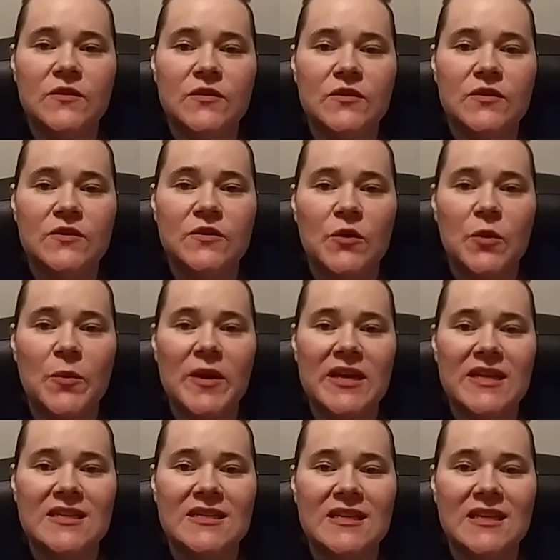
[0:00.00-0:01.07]
So
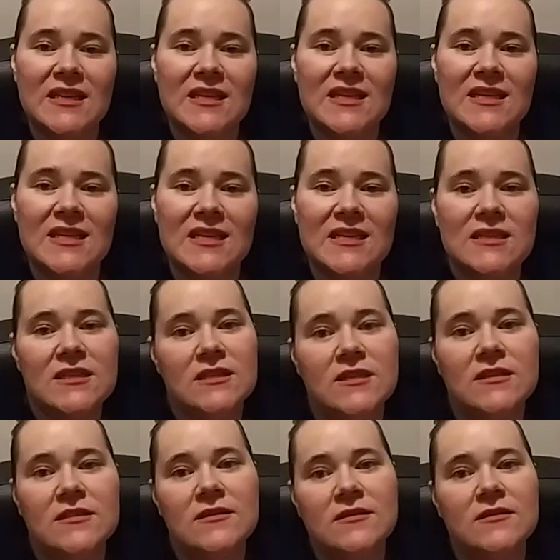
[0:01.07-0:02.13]
basically
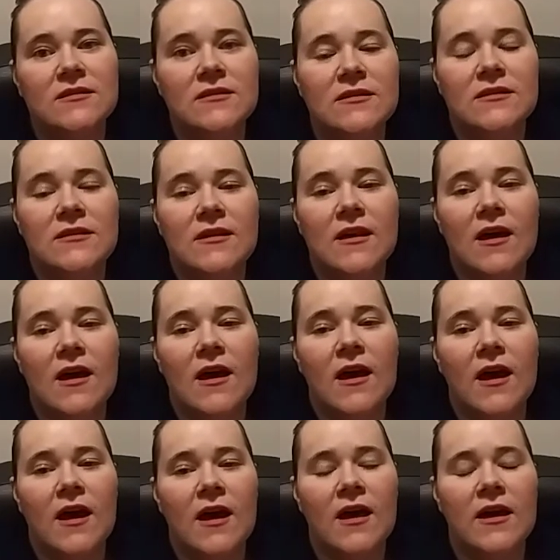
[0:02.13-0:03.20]
this.
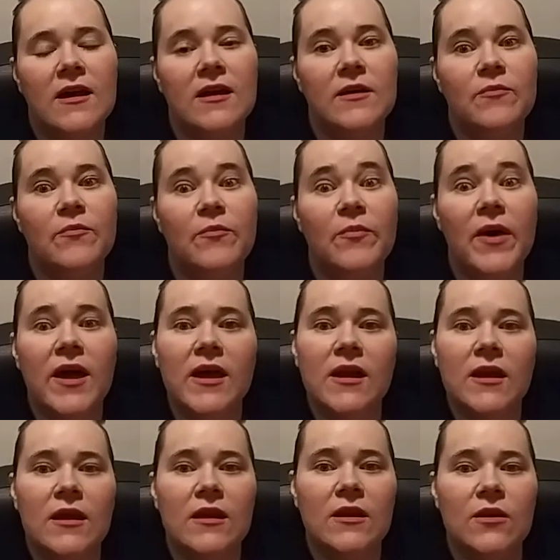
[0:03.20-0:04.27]
I
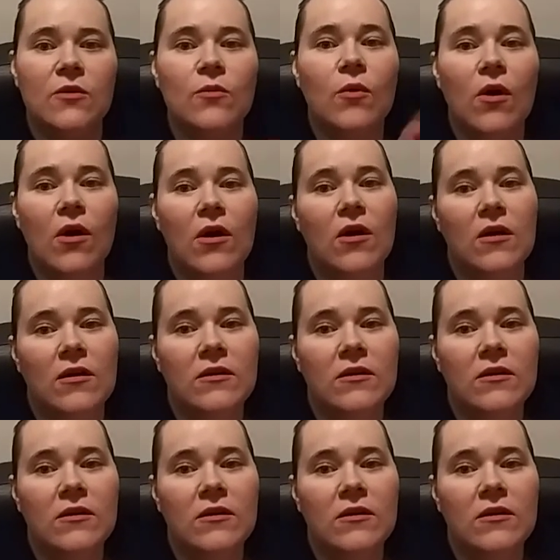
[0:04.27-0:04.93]
beg you all